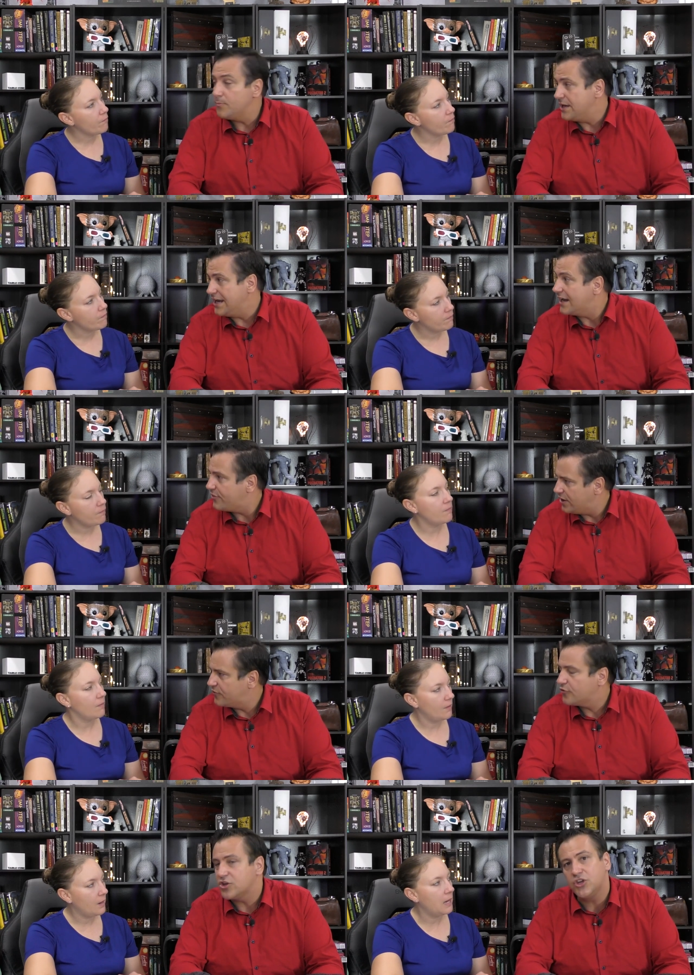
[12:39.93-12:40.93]
Speaker 1: me, and I think
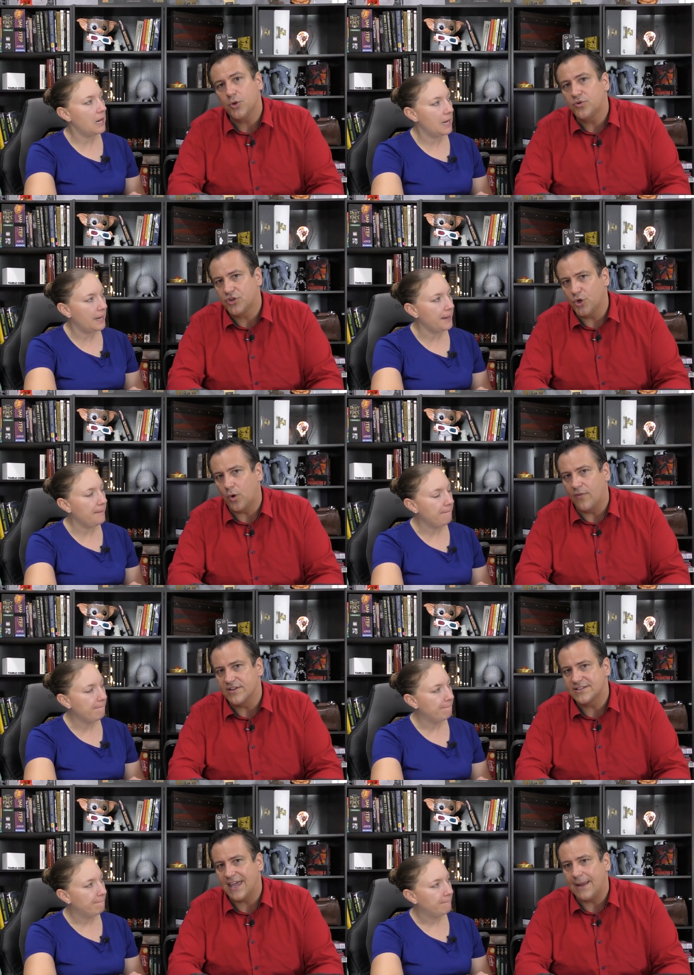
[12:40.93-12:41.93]
mm-hmm. for you uh-huh. too, on
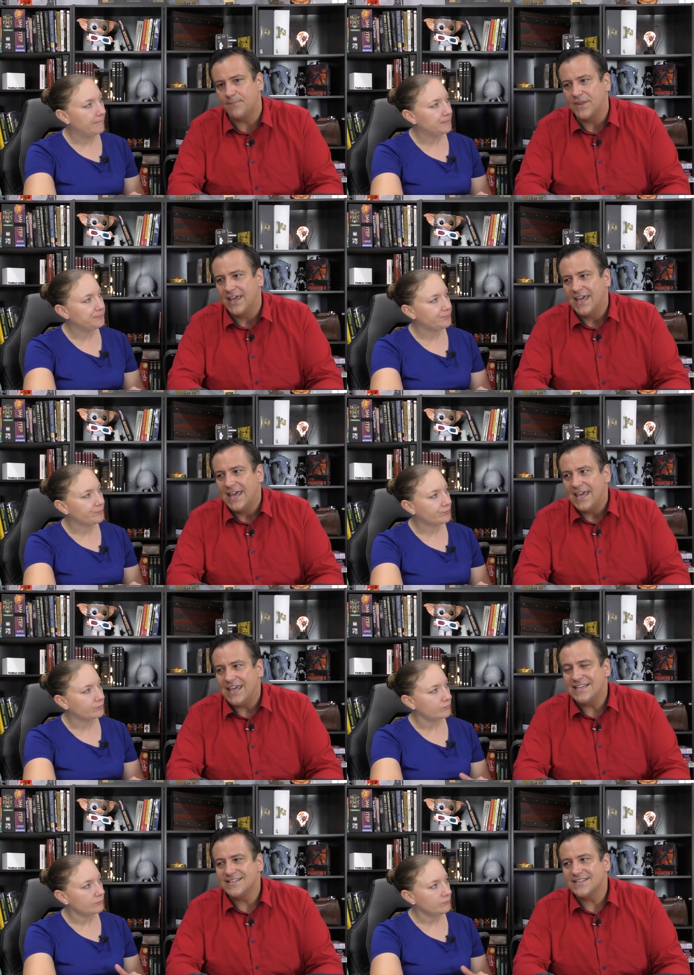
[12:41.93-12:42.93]
this game
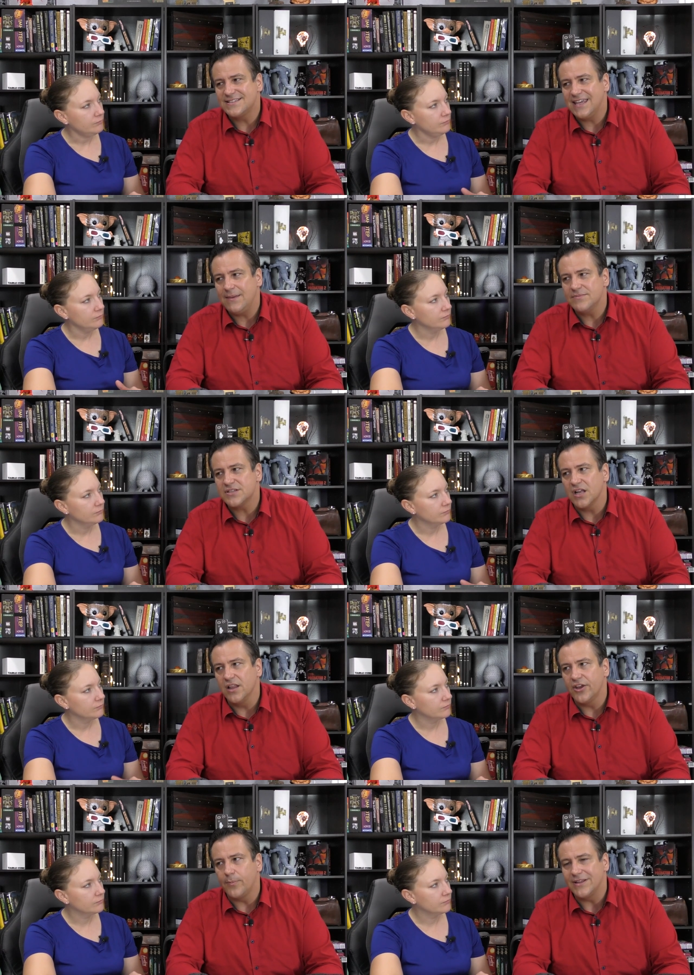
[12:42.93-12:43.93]
is it seems a
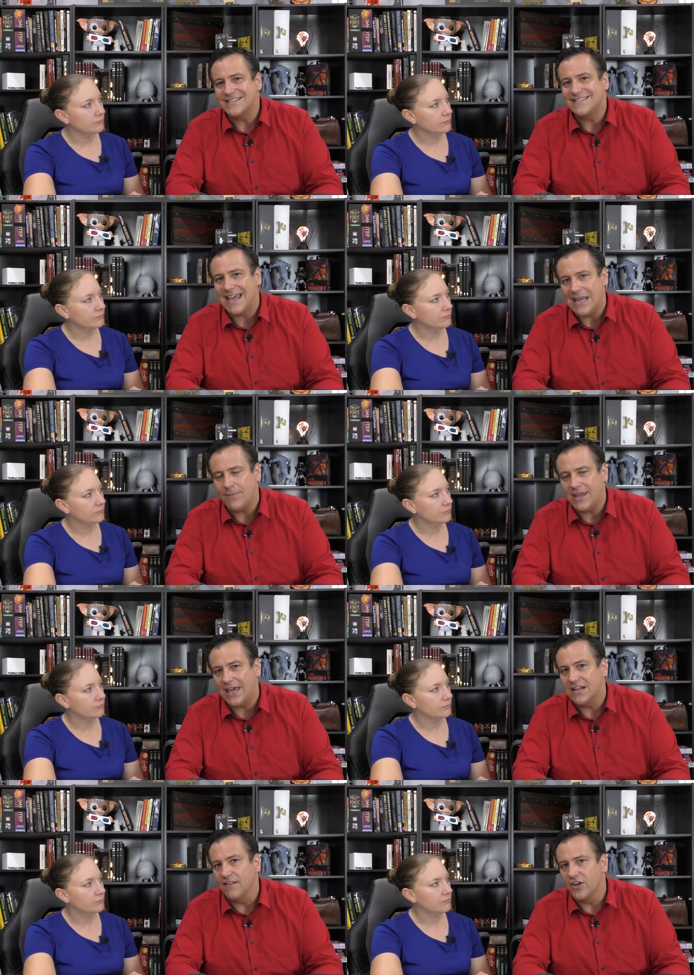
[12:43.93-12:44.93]
little bit samey
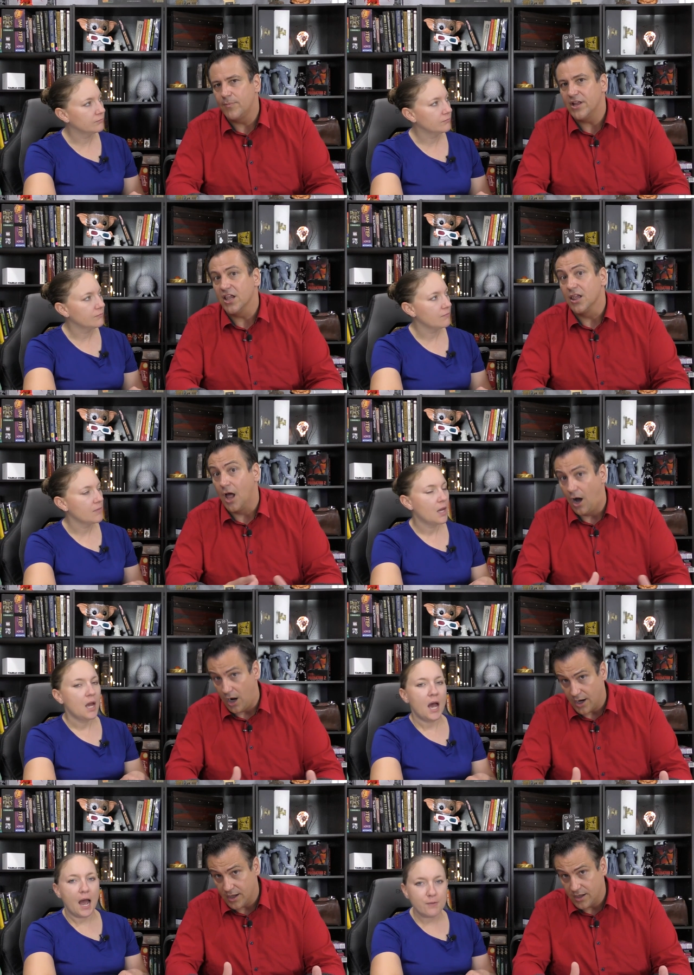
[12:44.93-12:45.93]
and a little bit
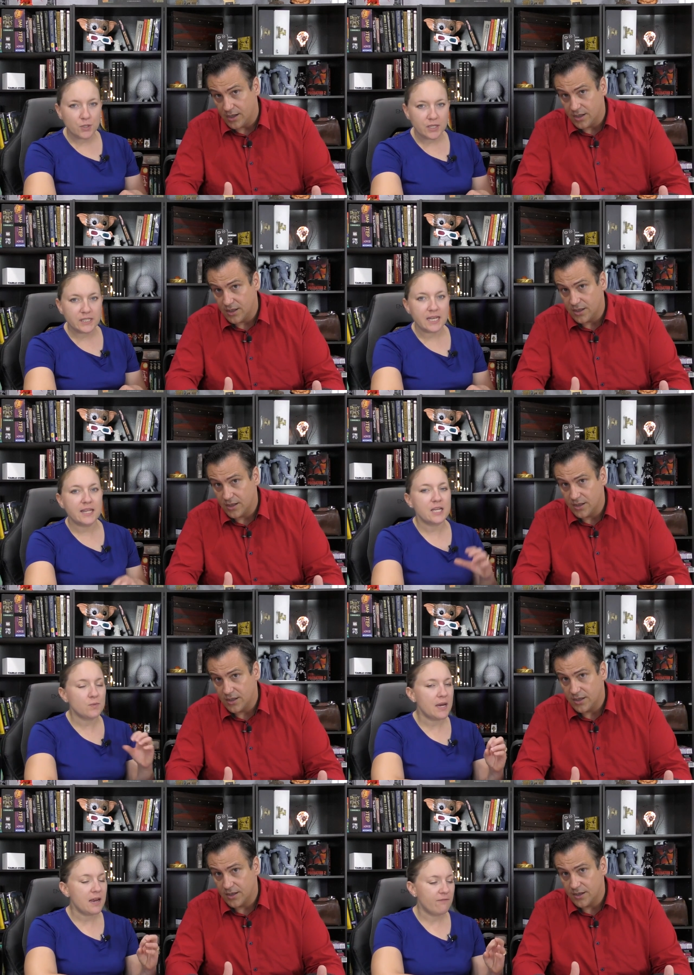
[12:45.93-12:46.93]
long.
Speaker 2: I was going to say that's
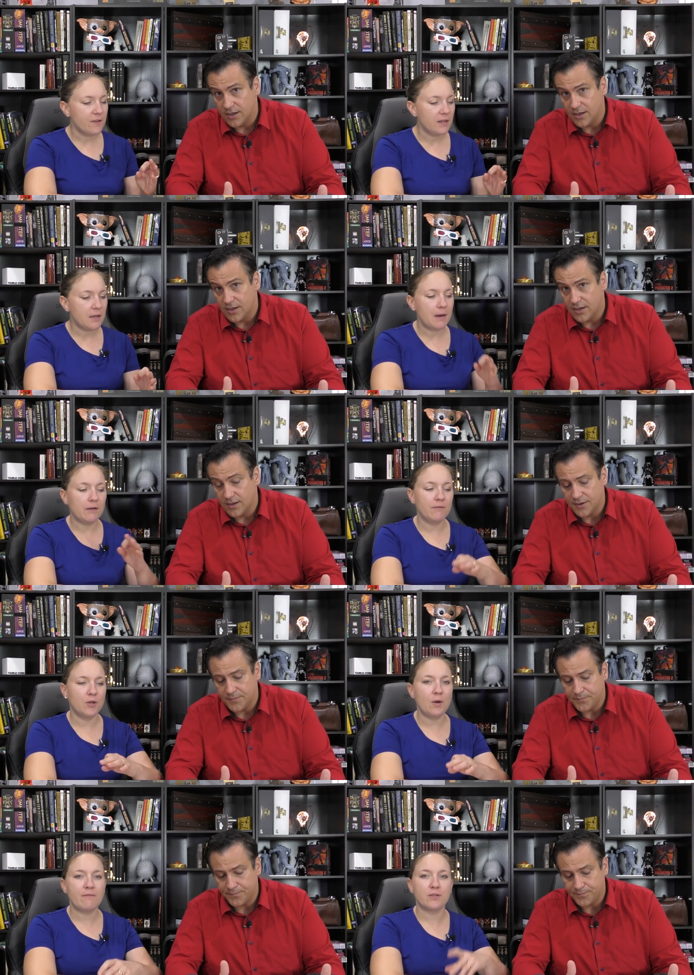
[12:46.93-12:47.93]
why I feel like my
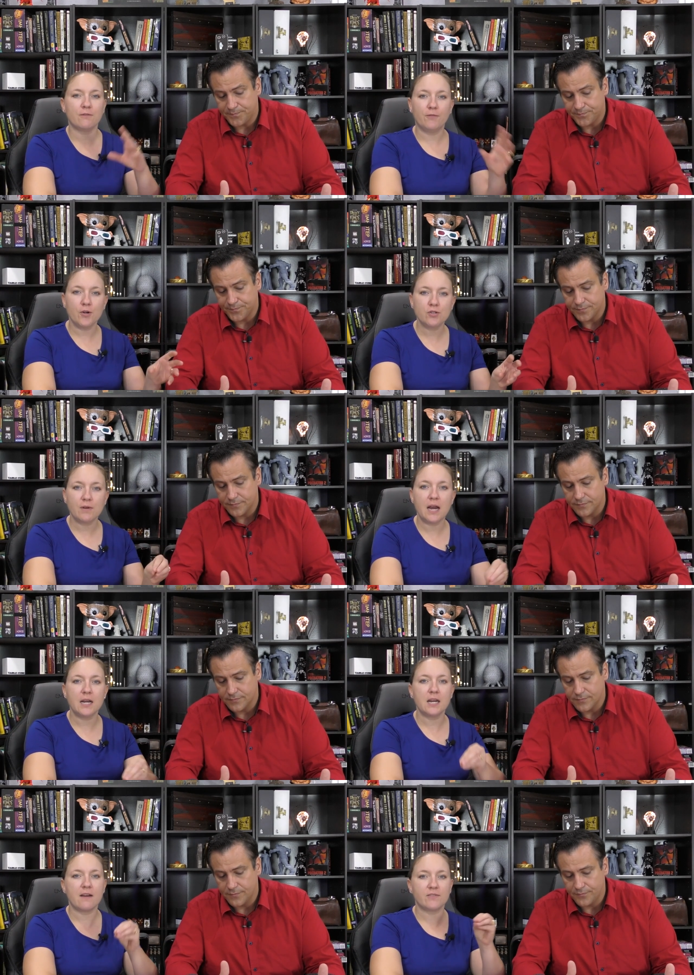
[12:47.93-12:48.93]
review after the first
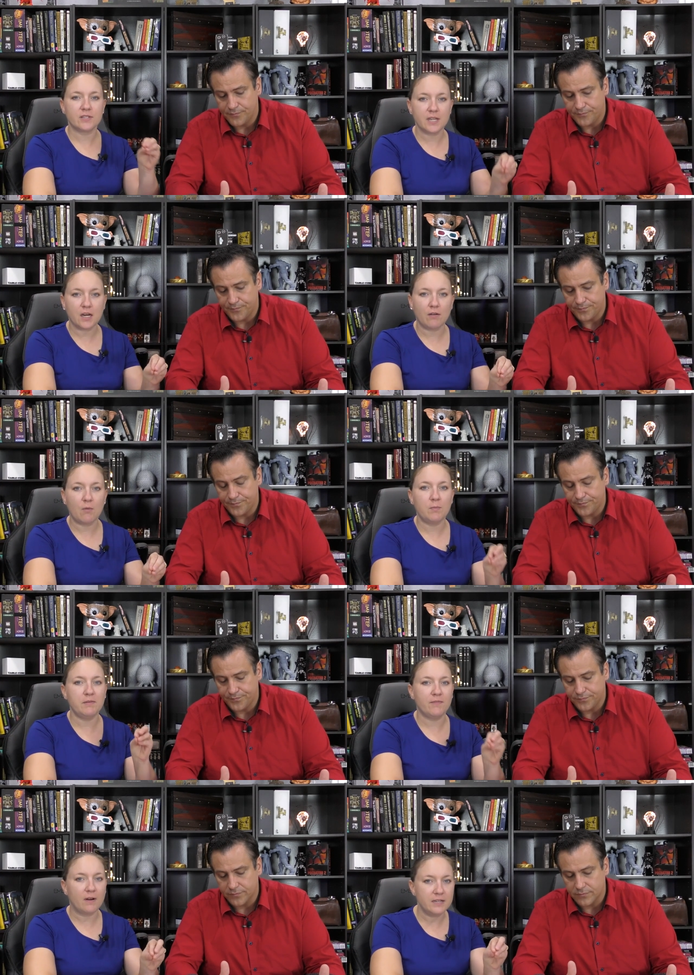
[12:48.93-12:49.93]
round and after the second round would
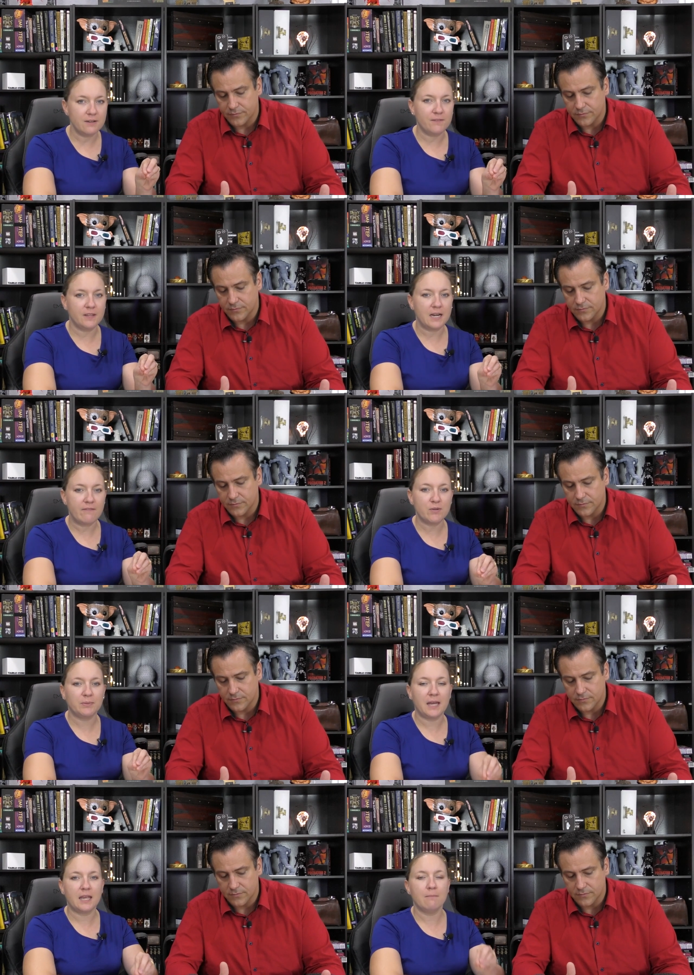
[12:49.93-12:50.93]
be very different than after
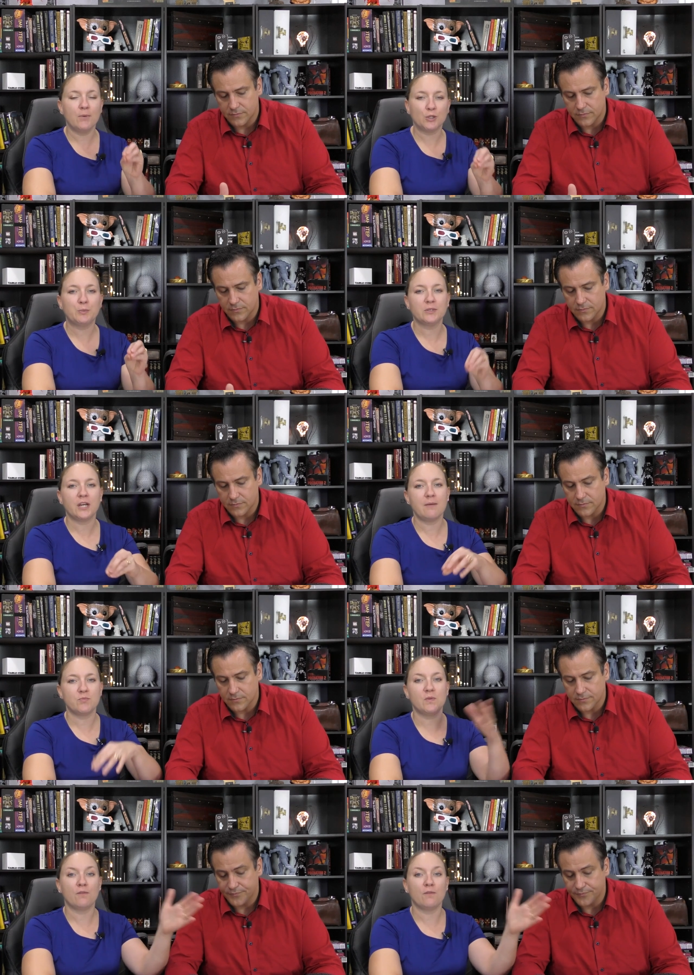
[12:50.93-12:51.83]
playing it multiple times with